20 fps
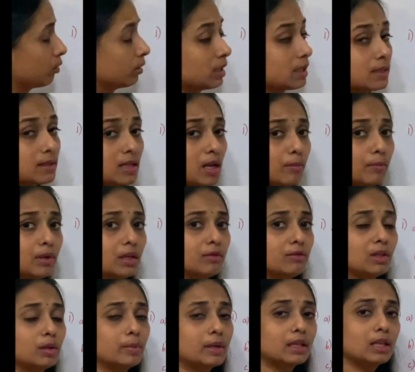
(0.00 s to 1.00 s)
This number
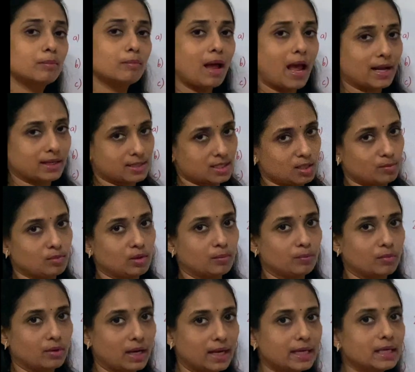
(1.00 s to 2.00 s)
will be the maximum,
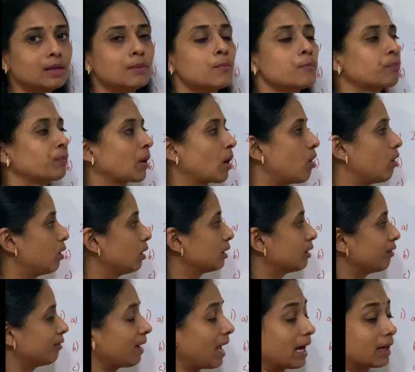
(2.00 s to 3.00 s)
right? All
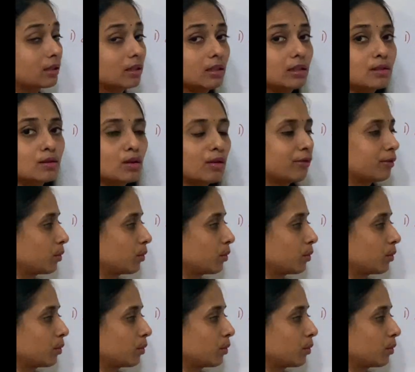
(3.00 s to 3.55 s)
the factors of